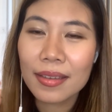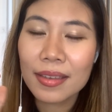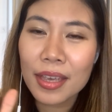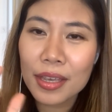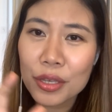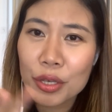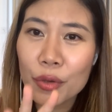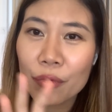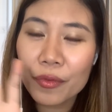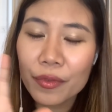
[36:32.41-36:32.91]

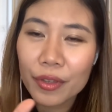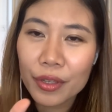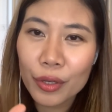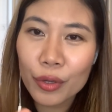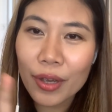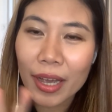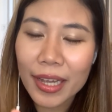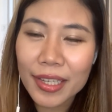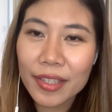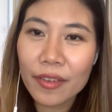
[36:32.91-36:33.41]

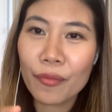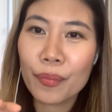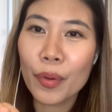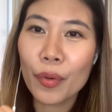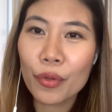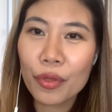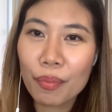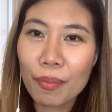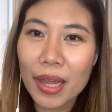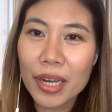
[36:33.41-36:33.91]
you guys have
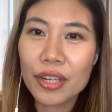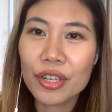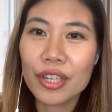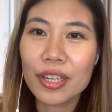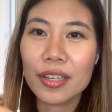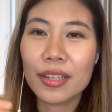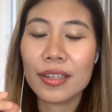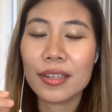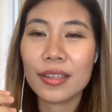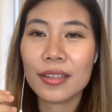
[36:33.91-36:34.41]
both
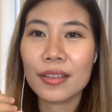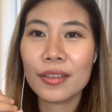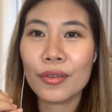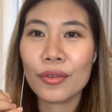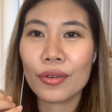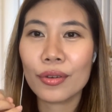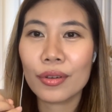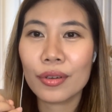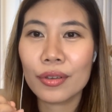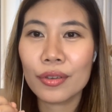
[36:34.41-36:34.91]
mentioned
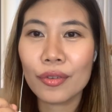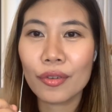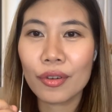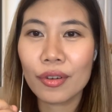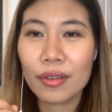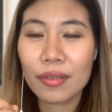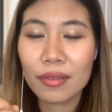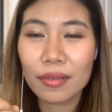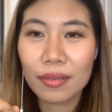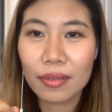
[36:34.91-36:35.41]

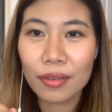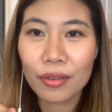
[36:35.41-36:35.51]
your